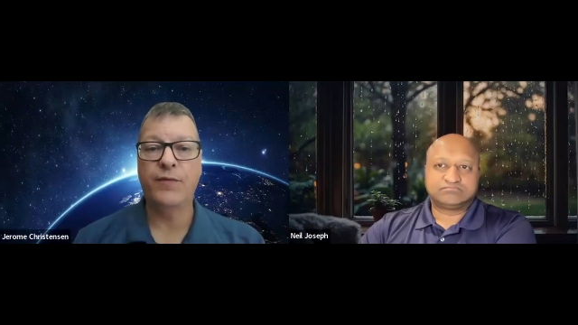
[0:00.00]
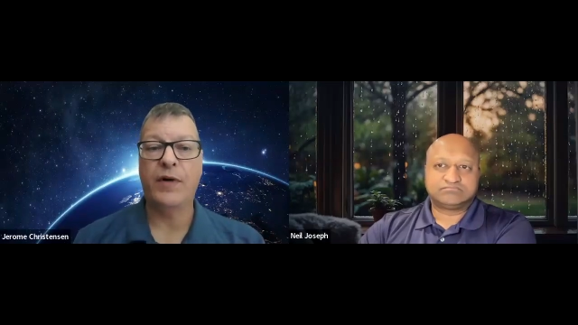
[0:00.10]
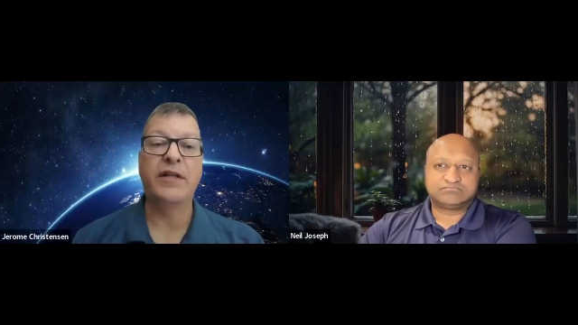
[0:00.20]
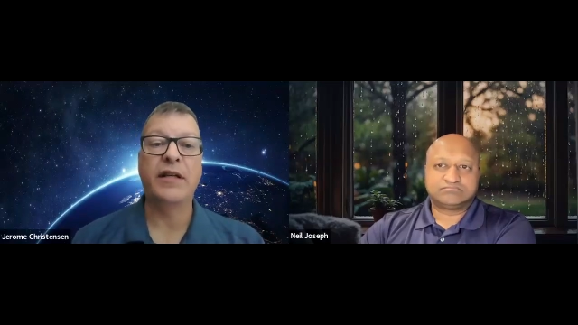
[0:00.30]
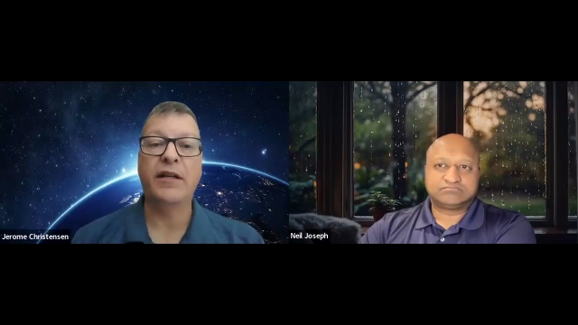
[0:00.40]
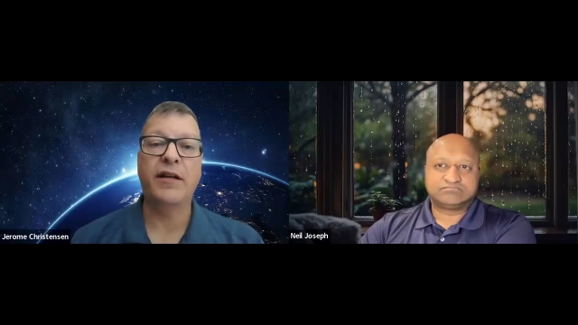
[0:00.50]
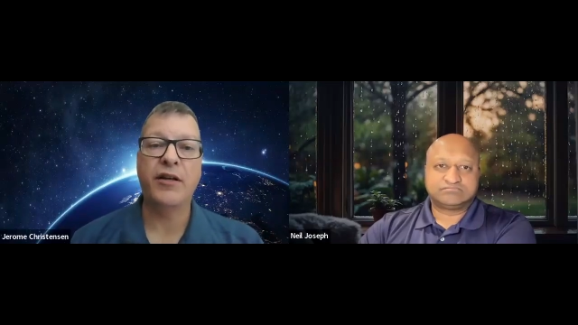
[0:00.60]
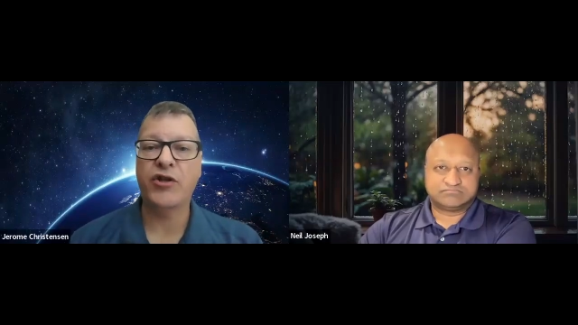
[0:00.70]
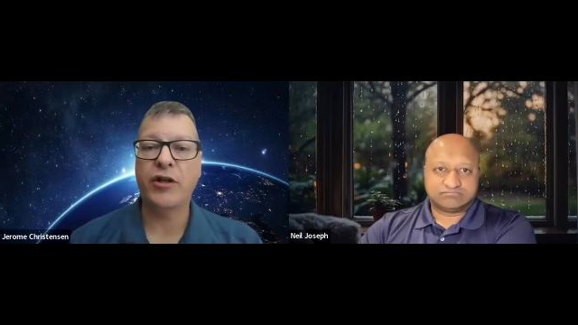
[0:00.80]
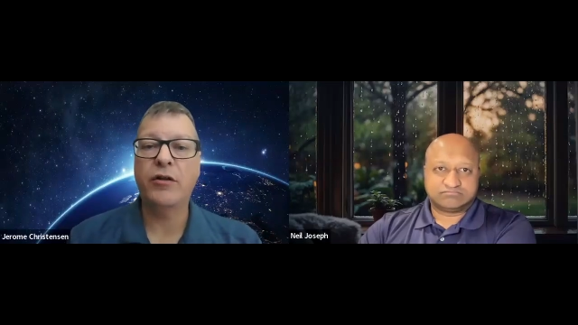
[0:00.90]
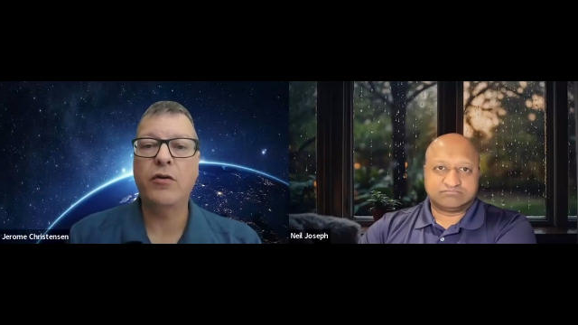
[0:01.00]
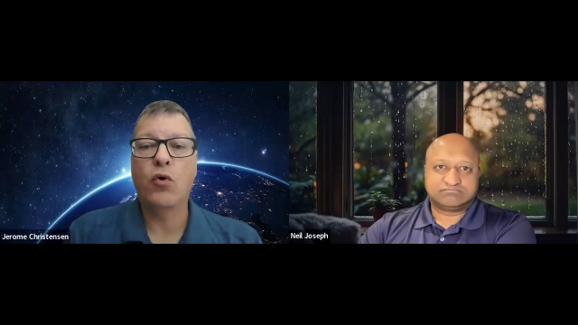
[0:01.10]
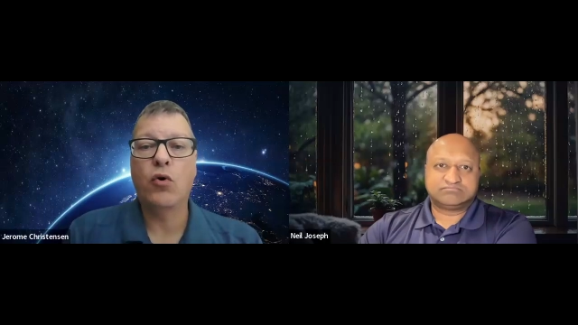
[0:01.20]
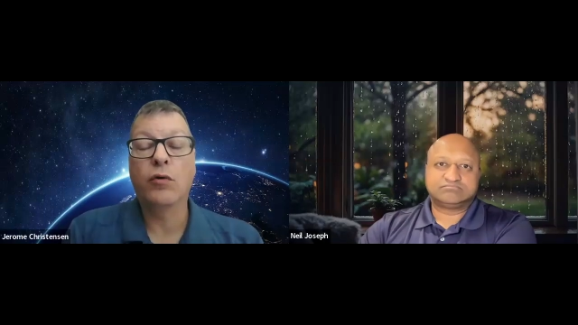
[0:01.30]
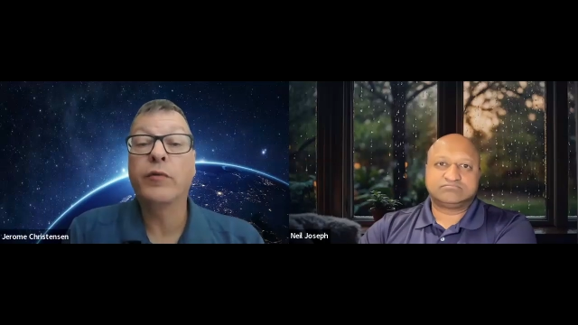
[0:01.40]
Speaker 1: fund an addition
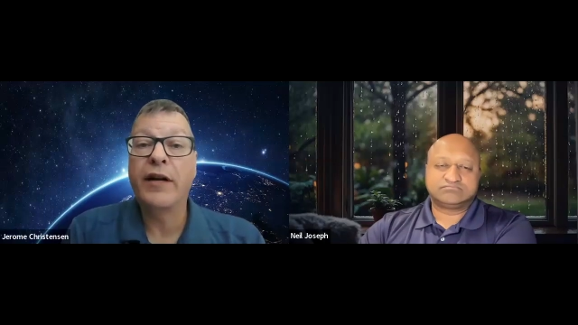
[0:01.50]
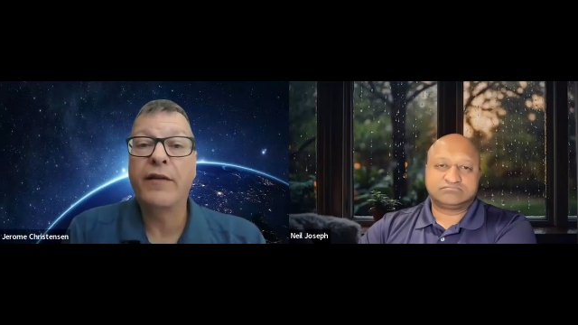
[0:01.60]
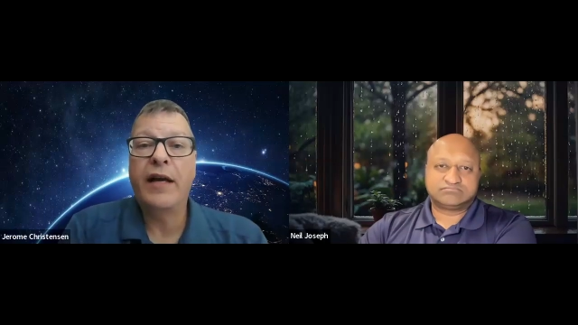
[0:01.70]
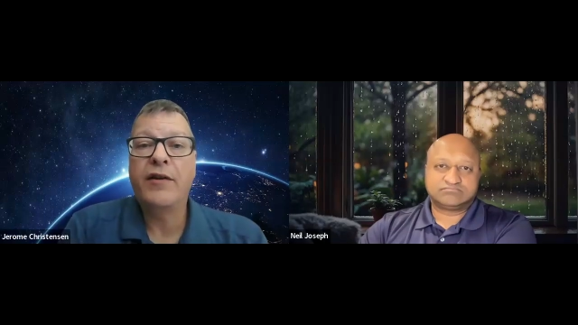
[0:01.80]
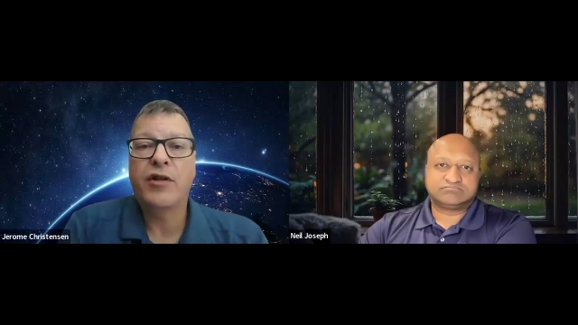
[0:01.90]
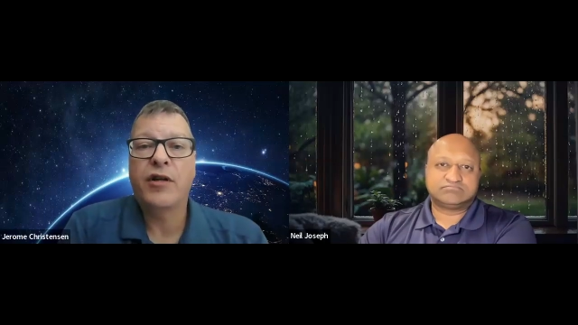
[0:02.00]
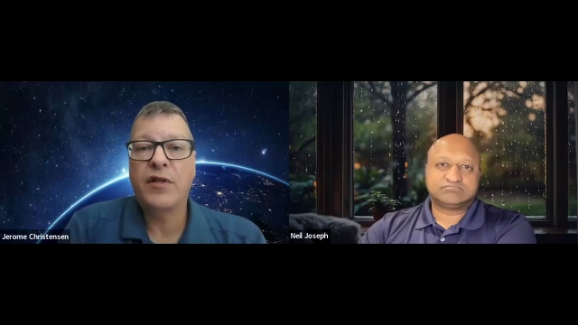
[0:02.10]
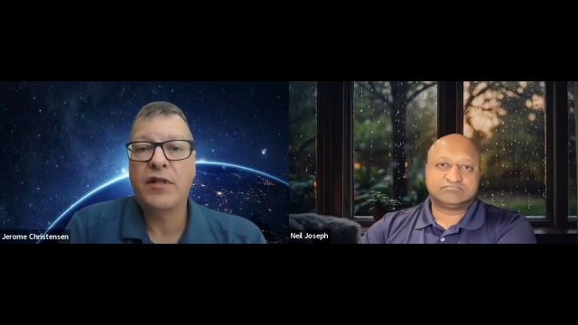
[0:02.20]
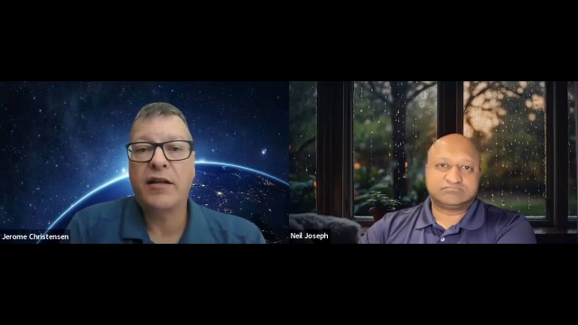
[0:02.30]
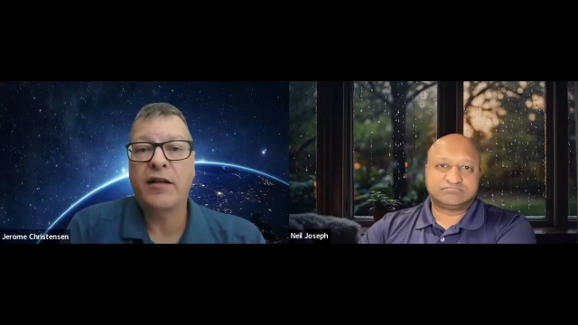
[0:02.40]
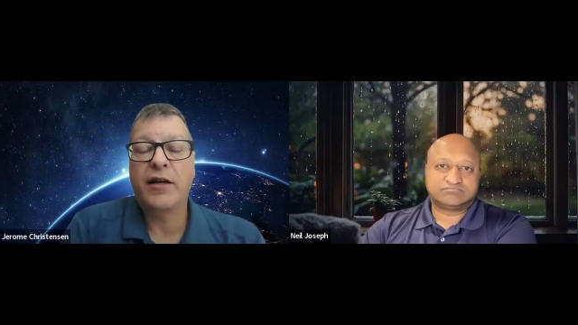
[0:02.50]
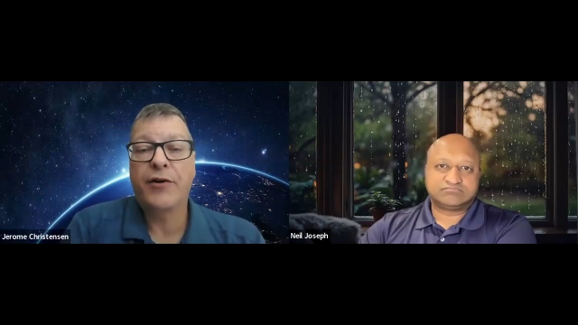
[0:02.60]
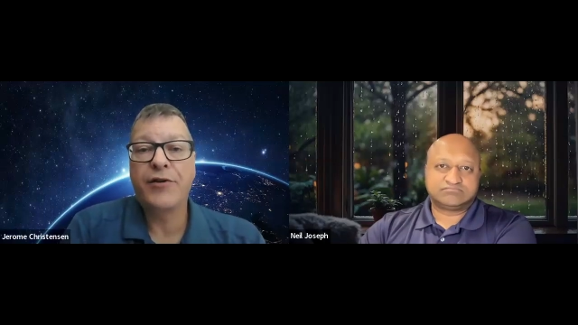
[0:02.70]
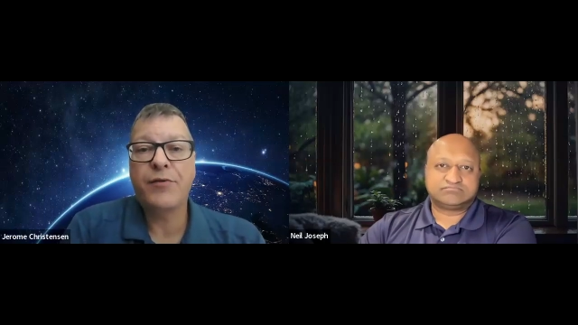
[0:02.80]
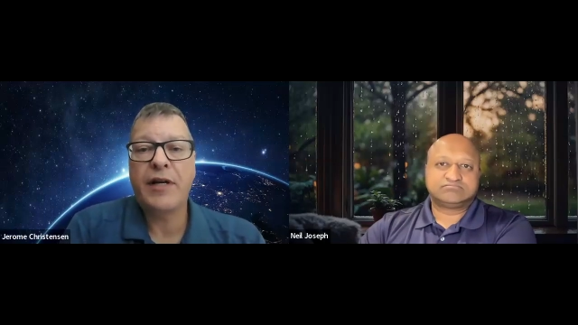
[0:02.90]
or renovation of a
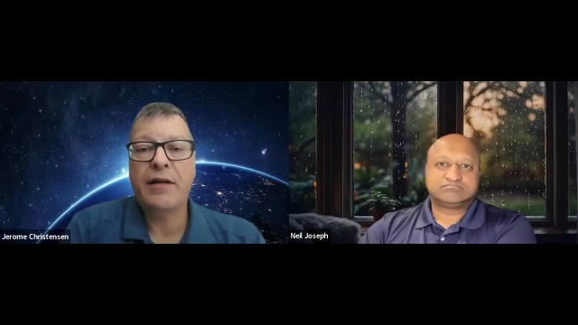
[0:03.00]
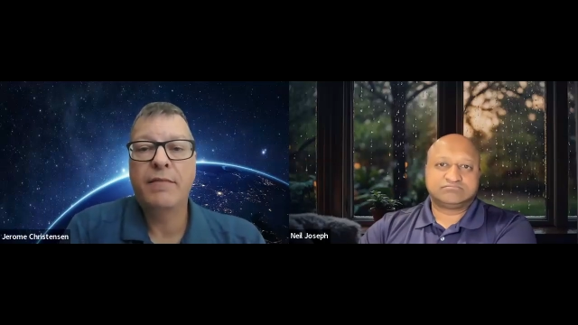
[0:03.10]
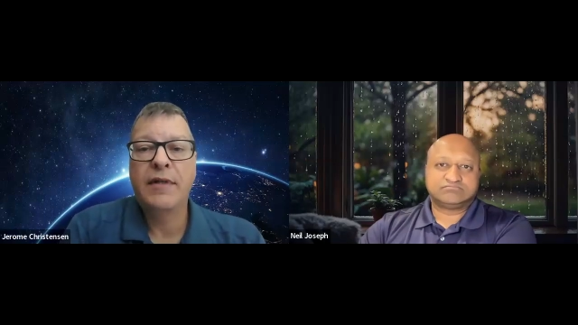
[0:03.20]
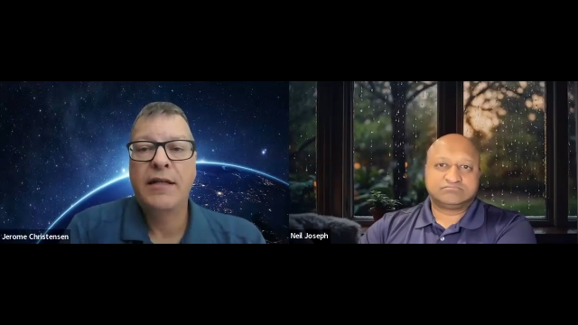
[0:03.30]
secondary suite.